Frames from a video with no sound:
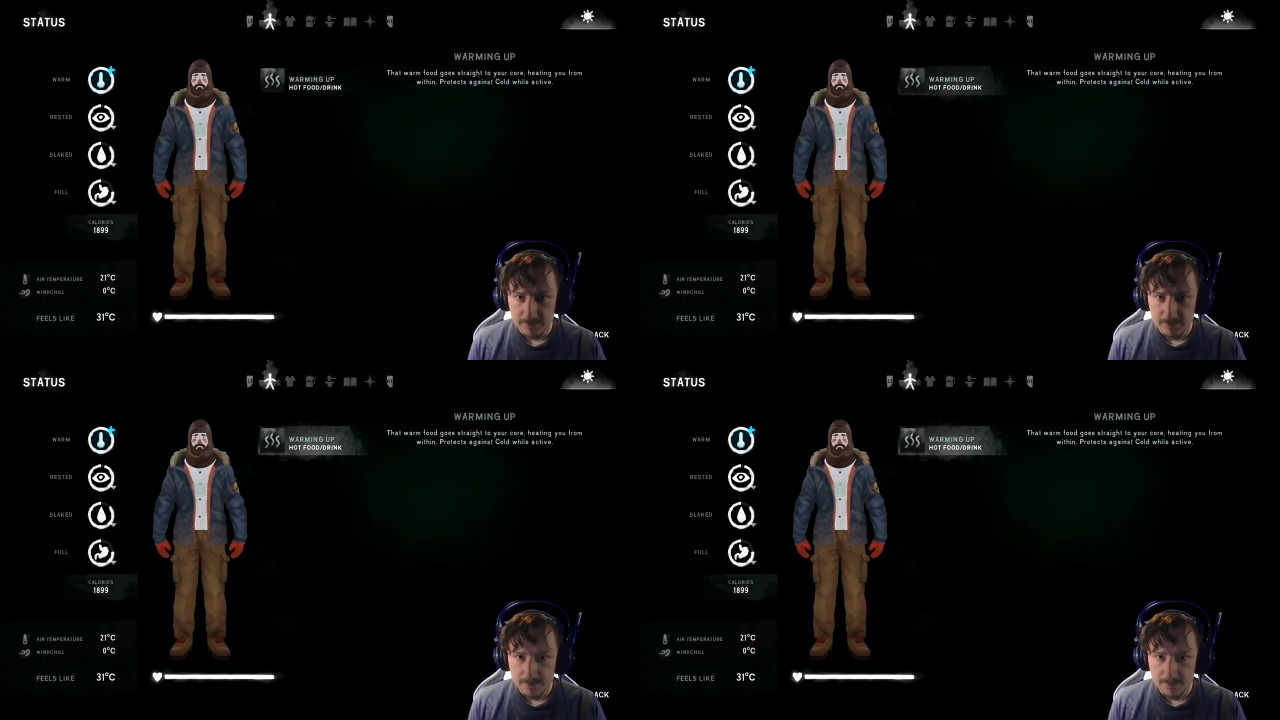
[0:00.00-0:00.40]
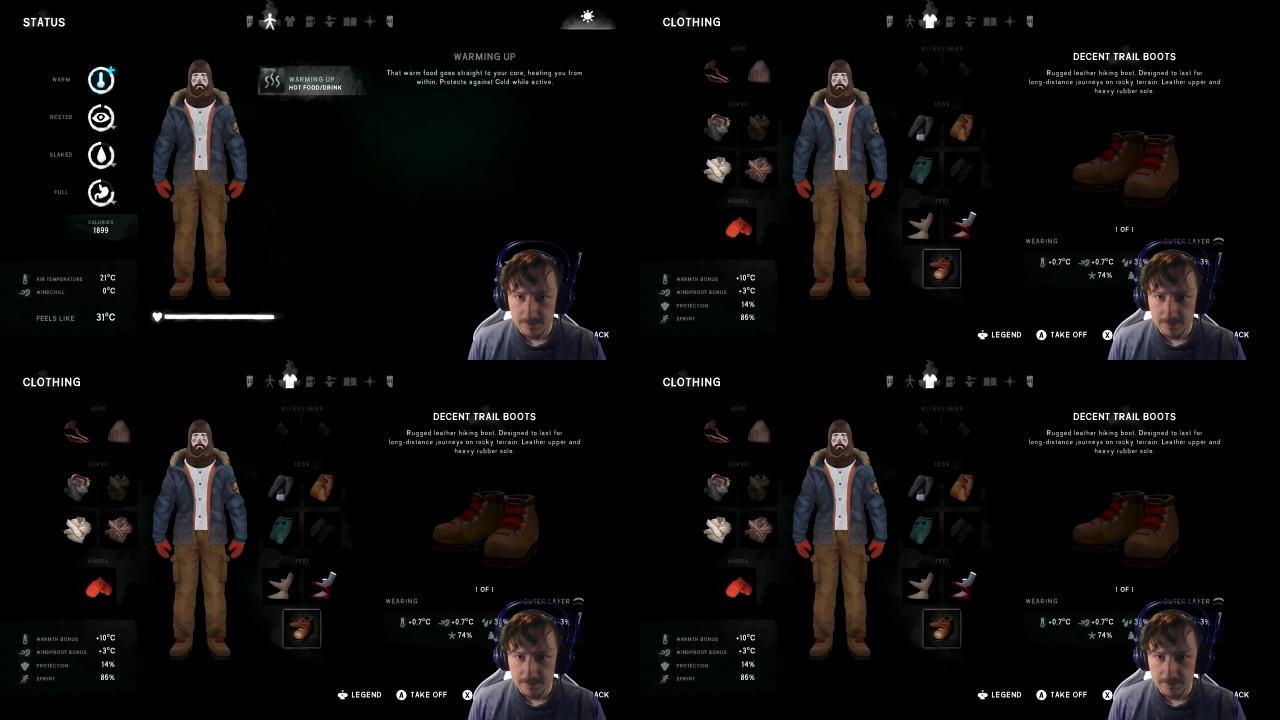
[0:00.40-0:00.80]

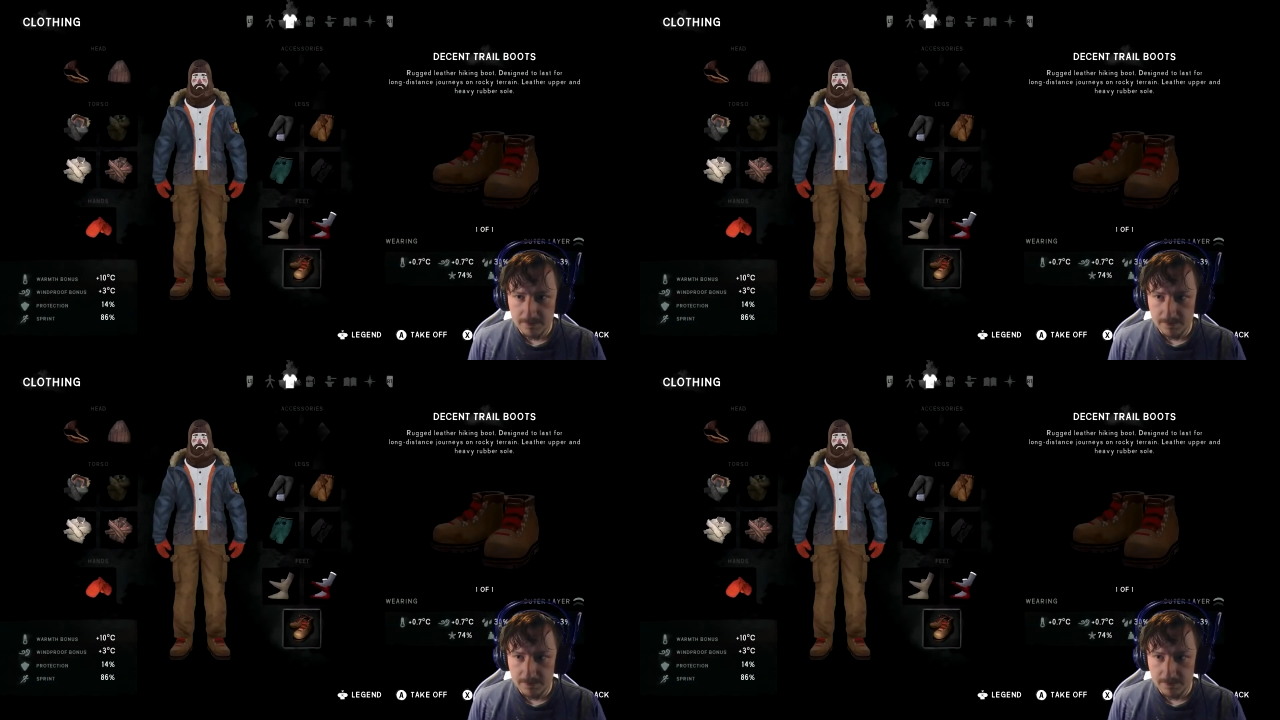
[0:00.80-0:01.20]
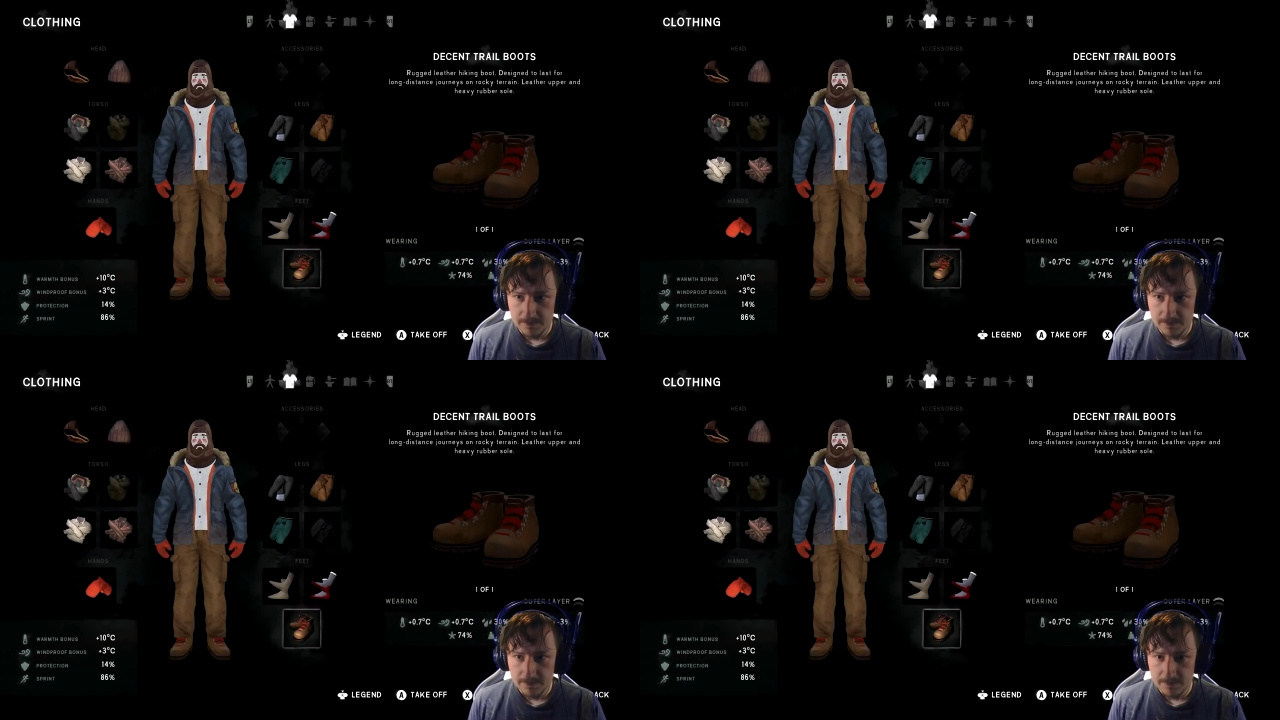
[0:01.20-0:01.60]

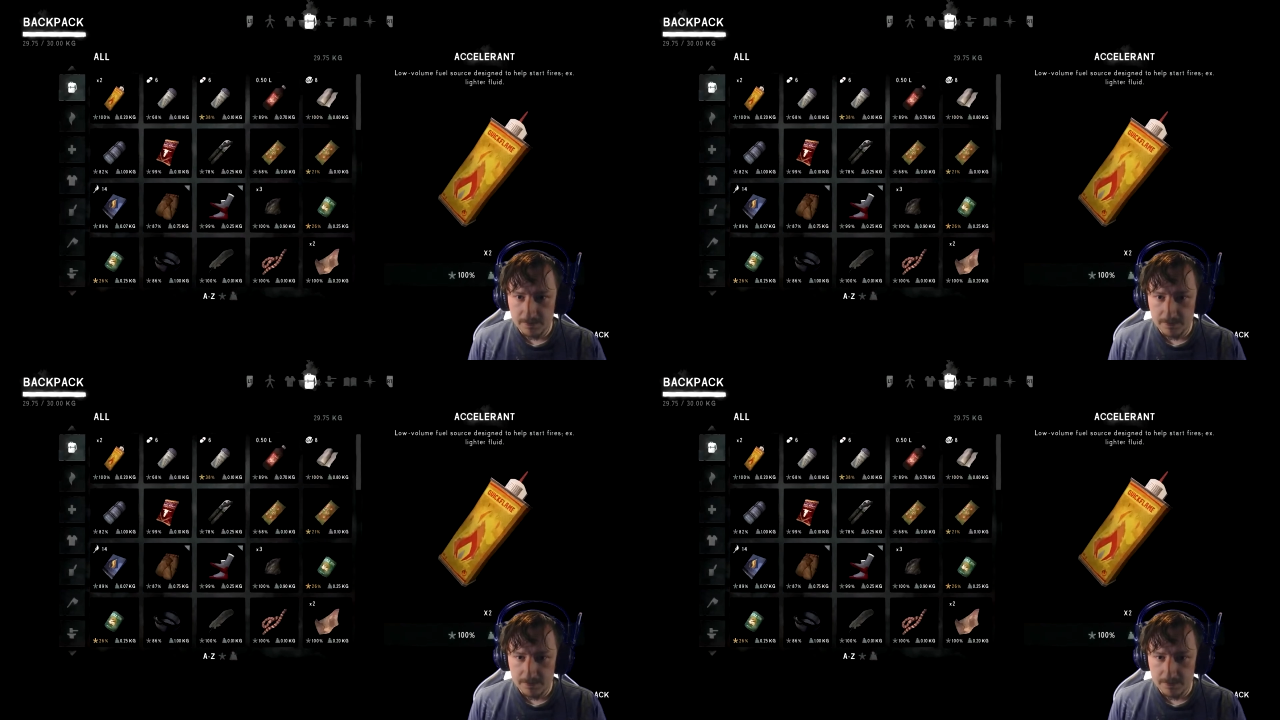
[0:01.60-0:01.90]
No one is speaking in this clip.